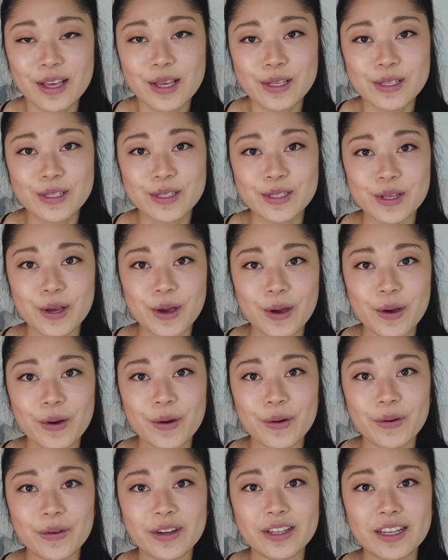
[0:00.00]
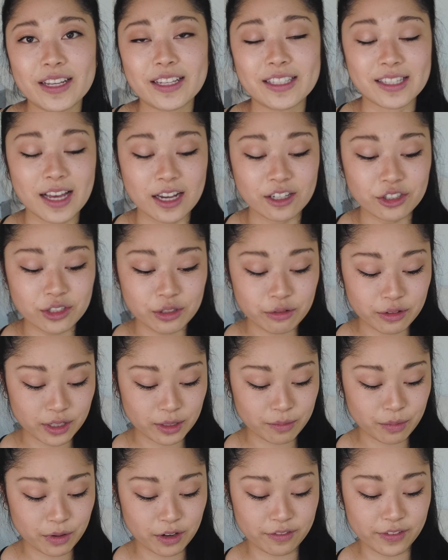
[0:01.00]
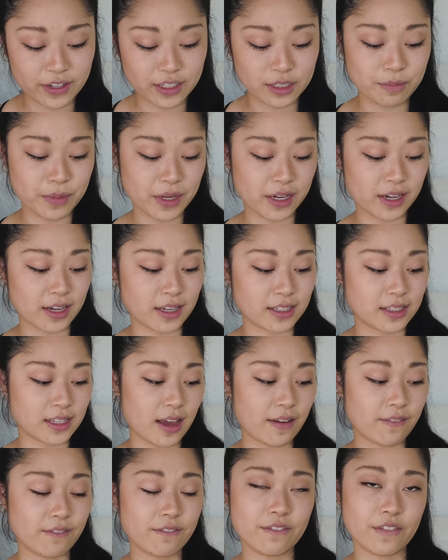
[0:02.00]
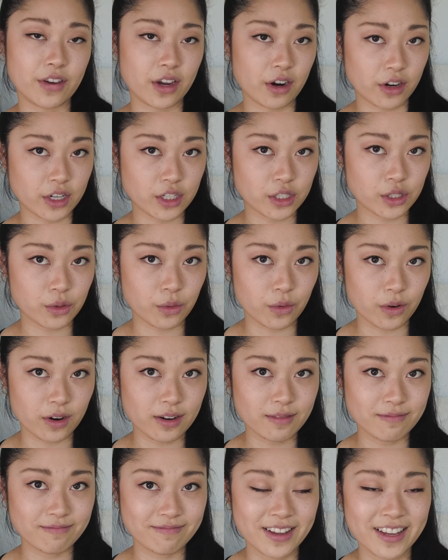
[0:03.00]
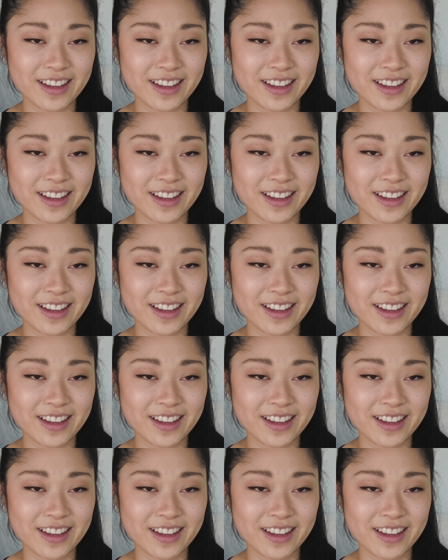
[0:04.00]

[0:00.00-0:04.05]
So it's actually really perfect because I'm very sore